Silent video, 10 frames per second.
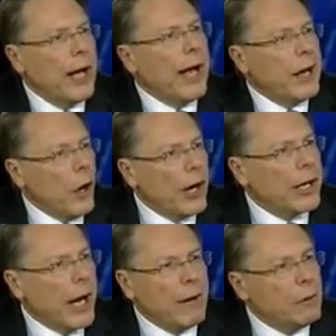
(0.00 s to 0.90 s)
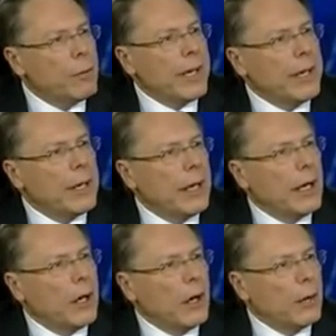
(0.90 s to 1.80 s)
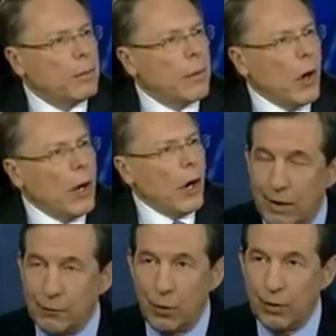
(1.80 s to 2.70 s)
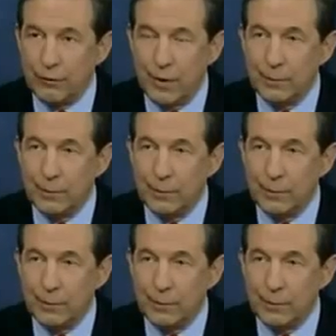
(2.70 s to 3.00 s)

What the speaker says: I understand there are lots of problems out there, and this isn't going to solve all of them.